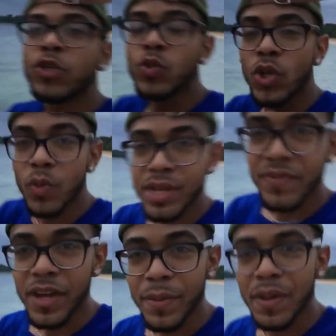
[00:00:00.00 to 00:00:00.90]
you don't
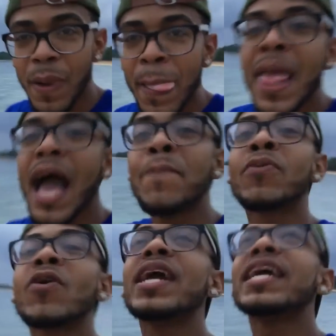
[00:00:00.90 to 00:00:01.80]
give up. I
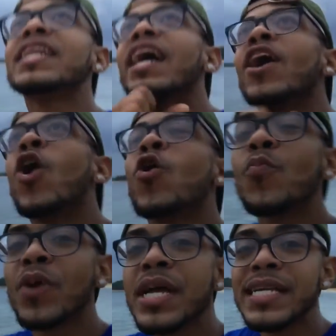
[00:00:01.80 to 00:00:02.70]
pray and I hope